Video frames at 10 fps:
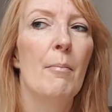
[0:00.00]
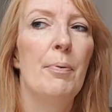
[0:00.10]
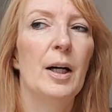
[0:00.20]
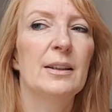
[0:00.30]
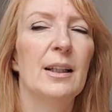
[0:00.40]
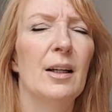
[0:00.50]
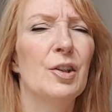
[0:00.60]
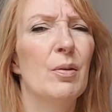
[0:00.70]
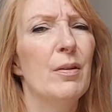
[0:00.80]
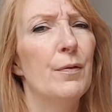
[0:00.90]
But uh,
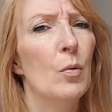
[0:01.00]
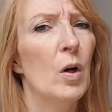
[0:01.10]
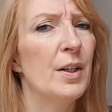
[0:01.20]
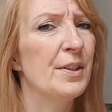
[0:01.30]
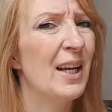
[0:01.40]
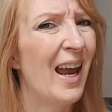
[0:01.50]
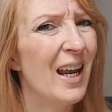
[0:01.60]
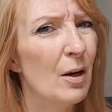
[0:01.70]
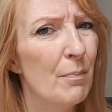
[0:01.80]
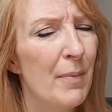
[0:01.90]
so if you want a
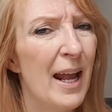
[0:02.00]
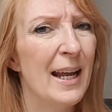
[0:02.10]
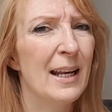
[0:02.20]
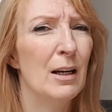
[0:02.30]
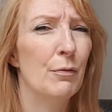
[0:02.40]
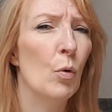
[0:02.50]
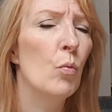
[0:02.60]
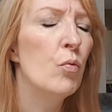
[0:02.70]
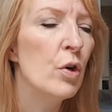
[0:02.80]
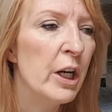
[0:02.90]
tailor-made and if you're
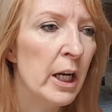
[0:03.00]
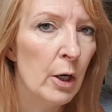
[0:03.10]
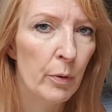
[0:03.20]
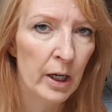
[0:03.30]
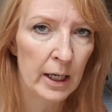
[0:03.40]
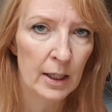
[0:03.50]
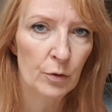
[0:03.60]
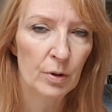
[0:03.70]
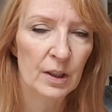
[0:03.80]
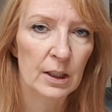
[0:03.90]
really, really
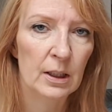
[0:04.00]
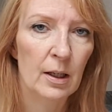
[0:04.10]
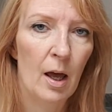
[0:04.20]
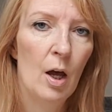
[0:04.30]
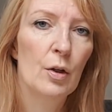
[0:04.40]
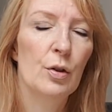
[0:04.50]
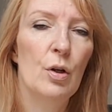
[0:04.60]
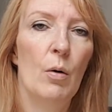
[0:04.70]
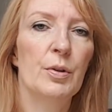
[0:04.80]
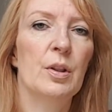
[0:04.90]
interested to
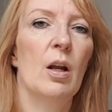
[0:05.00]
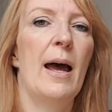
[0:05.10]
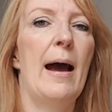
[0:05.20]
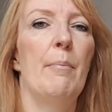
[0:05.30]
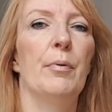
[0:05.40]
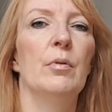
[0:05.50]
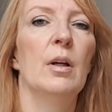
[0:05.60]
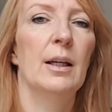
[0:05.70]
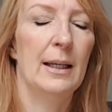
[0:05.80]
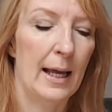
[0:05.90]
know what's going to happen,
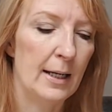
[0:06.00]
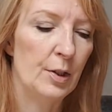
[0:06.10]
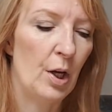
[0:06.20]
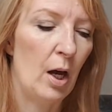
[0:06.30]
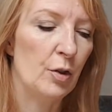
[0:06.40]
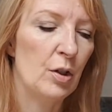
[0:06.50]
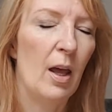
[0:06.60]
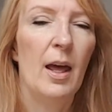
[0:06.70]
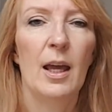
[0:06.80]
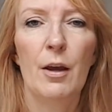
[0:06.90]
get in touch.
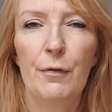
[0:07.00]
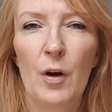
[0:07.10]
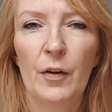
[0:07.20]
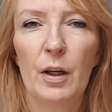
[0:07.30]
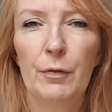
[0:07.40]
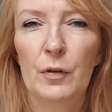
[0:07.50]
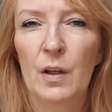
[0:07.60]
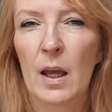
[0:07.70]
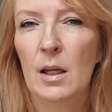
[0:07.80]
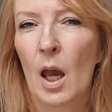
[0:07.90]
If not, if you're
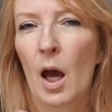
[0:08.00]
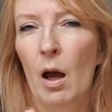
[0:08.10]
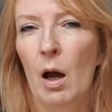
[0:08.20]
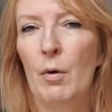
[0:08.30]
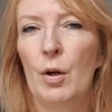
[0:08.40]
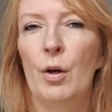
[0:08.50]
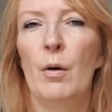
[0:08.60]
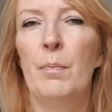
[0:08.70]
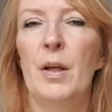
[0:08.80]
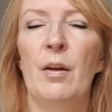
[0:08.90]
saying, yeah, I want to
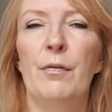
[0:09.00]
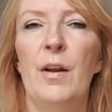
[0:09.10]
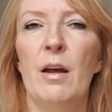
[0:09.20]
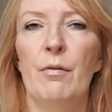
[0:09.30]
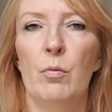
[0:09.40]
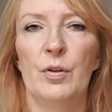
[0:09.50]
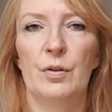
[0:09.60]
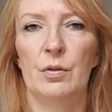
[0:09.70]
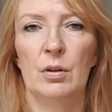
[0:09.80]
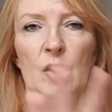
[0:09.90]
know a bit the flavor,
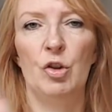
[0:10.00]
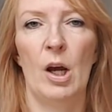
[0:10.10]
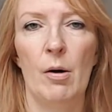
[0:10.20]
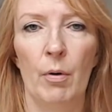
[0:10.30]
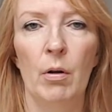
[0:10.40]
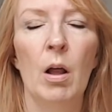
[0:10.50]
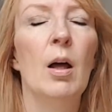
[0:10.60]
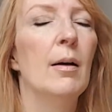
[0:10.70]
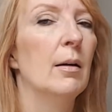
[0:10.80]
what's in general,